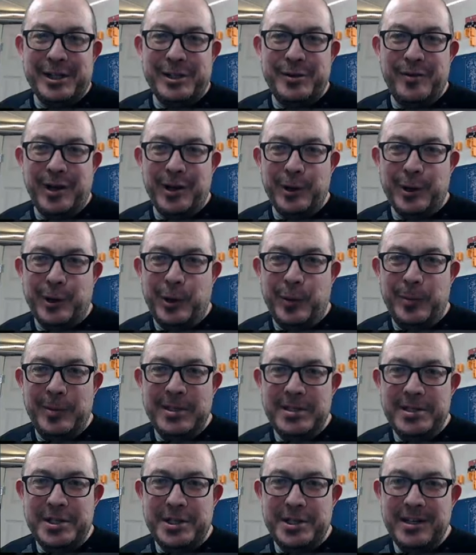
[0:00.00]
fellow
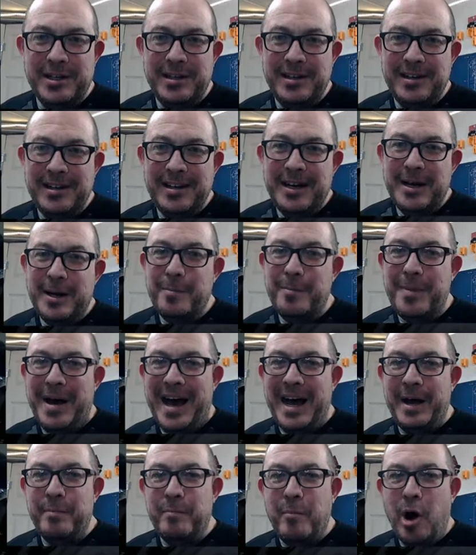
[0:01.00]
humans.
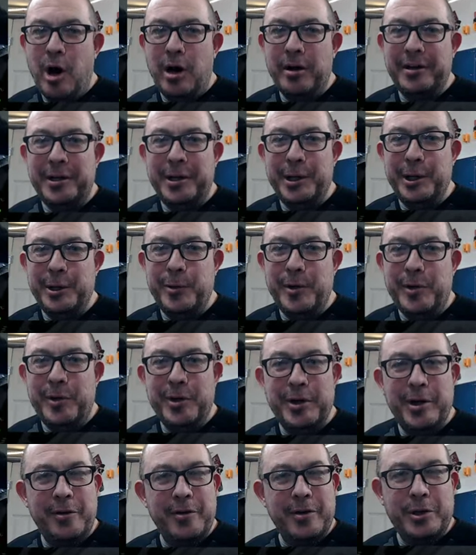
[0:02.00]
Bad Mark here with
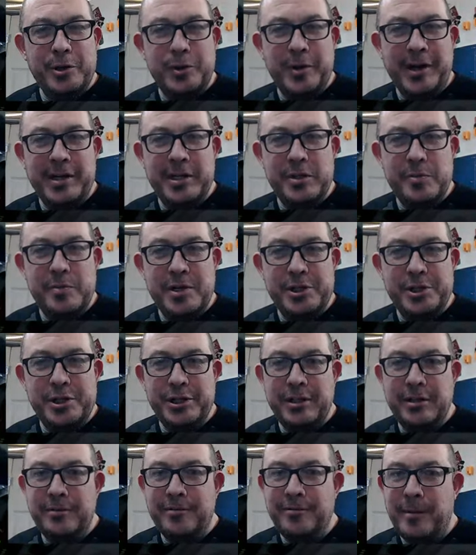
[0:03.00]
another
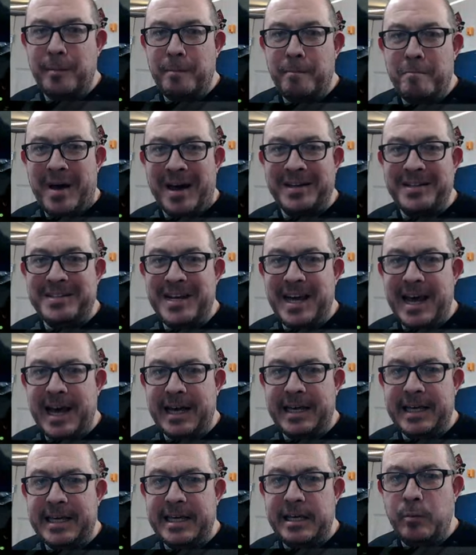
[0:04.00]
transmission from MechTech
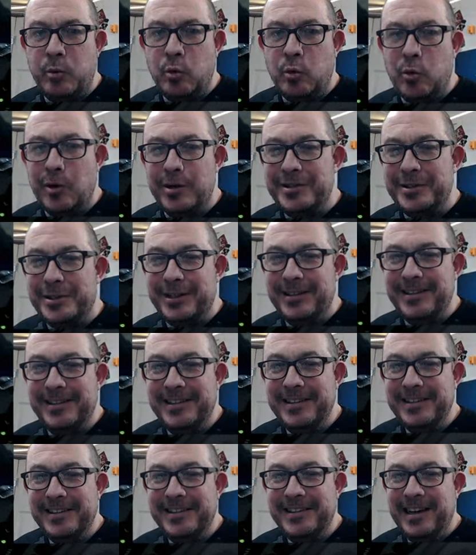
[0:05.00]
Keyboards.
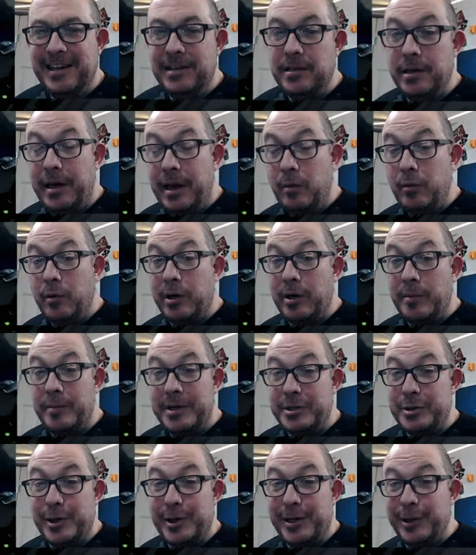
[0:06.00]
And today we're going to be
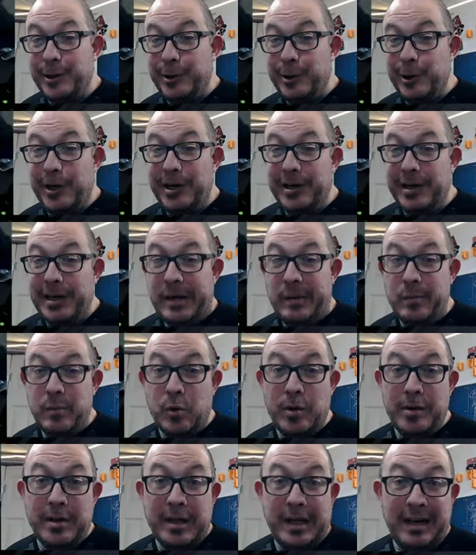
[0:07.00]
taking a look at a
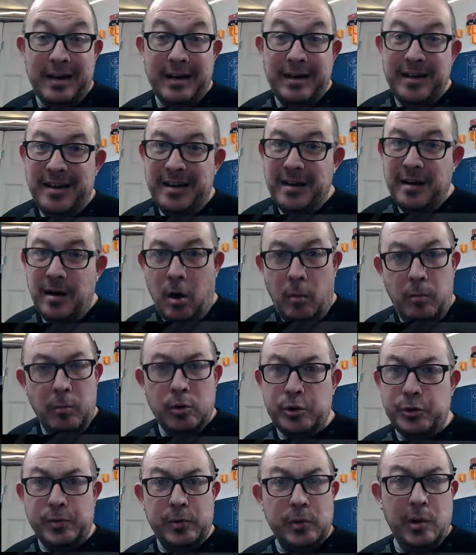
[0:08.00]
keyboard that
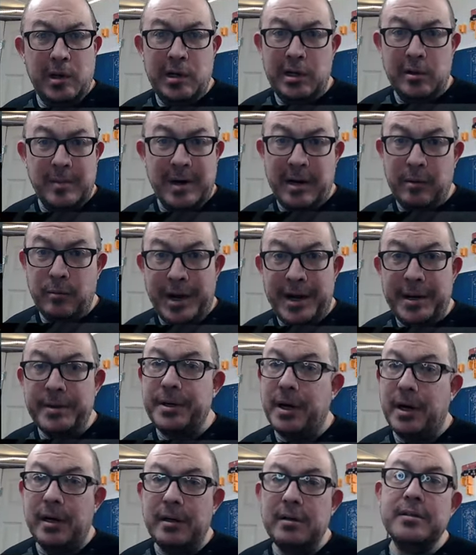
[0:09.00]
almost flew under my
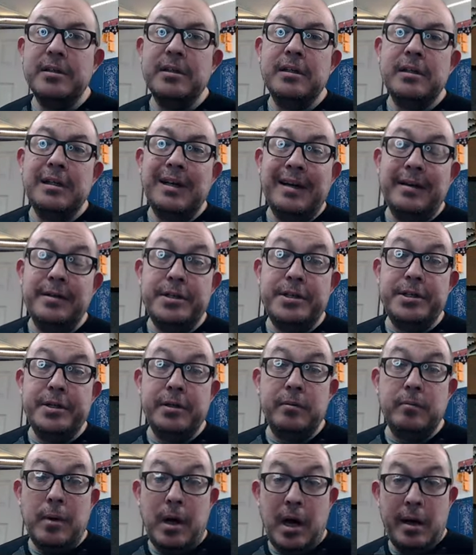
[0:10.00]
radar until
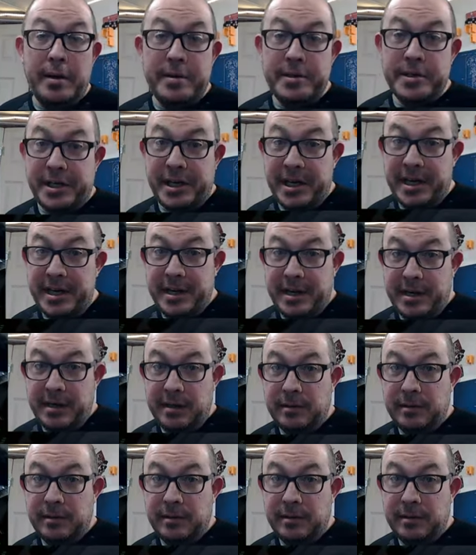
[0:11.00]
Monsgeek,